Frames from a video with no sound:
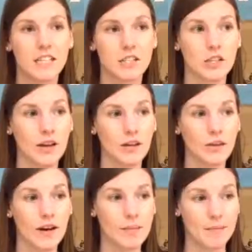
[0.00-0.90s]

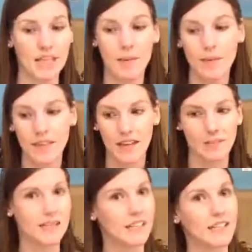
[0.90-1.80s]
So keeping
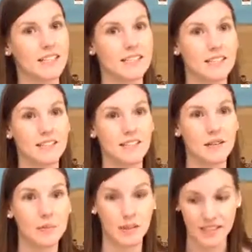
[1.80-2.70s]
that mini
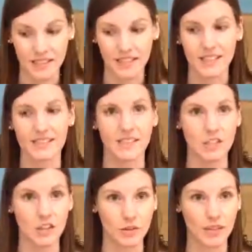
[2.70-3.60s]
lesson precise
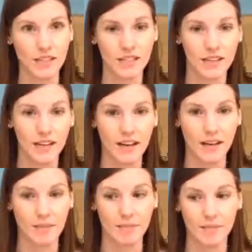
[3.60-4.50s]
and short
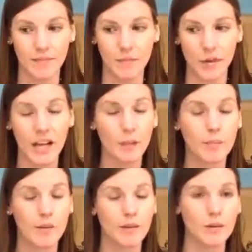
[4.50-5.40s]
will
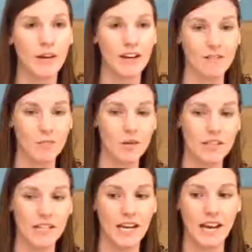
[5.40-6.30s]
help you have
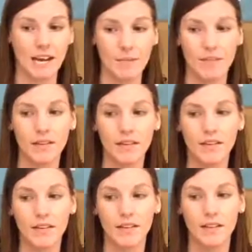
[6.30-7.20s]
more time
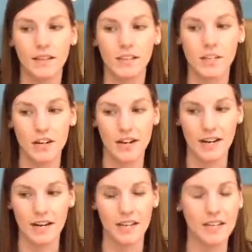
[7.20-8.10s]

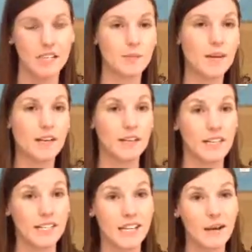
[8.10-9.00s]
during the independent
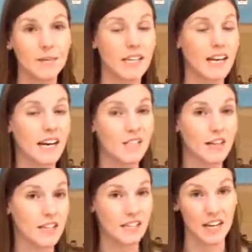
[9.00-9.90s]
reading time to get
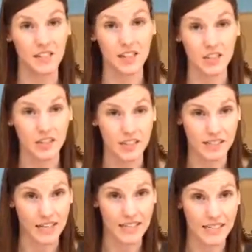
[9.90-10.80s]
everything done that you need
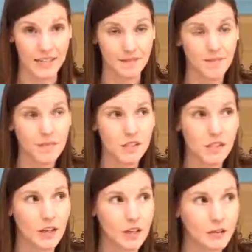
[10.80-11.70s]
to get done.
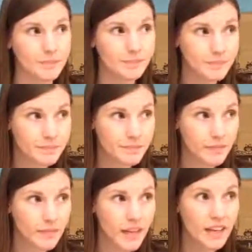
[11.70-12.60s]
So
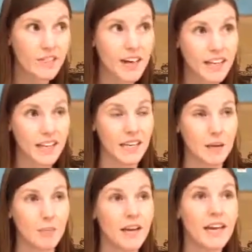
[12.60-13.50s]
if I can
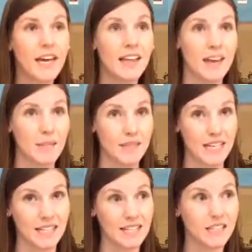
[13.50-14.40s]
keep that
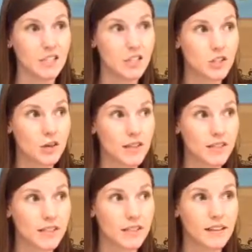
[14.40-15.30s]
mini lesson
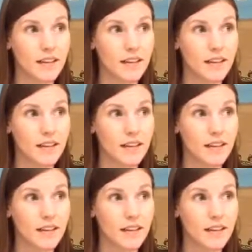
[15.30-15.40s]
short,